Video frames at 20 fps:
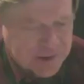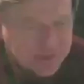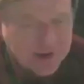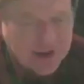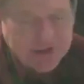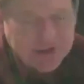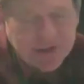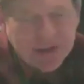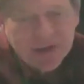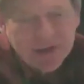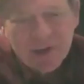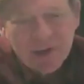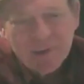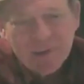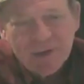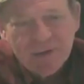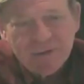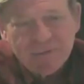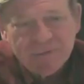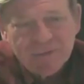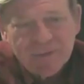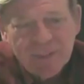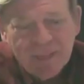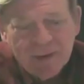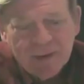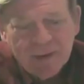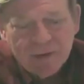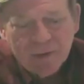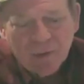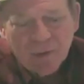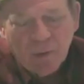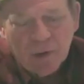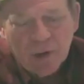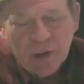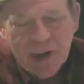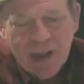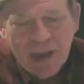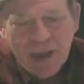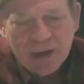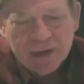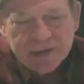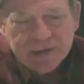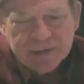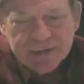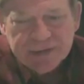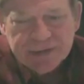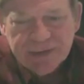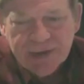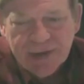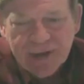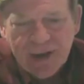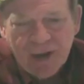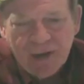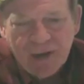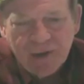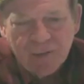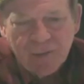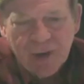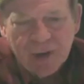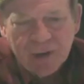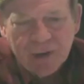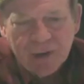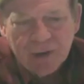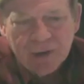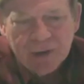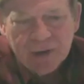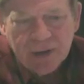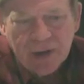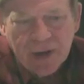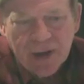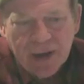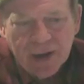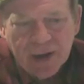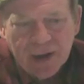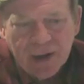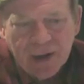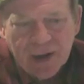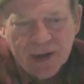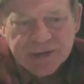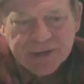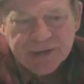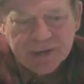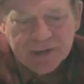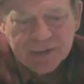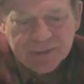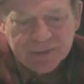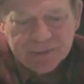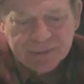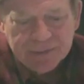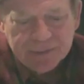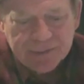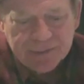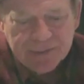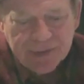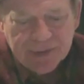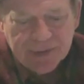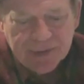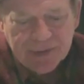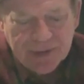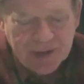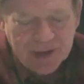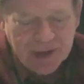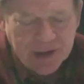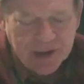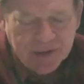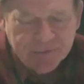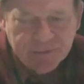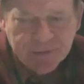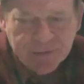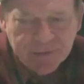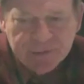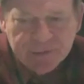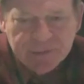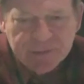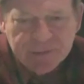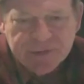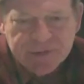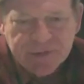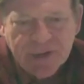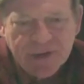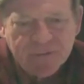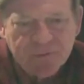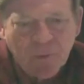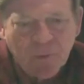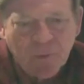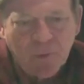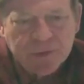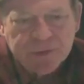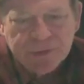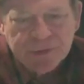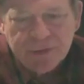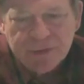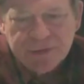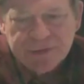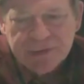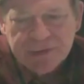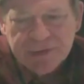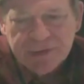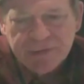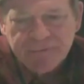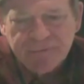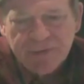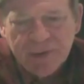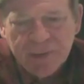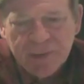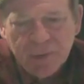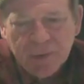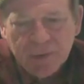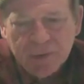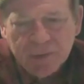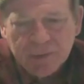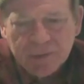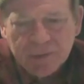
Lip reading: that's a little bit of chord analysis and how you might look at analyzing any given set of chords that you see in the fake book.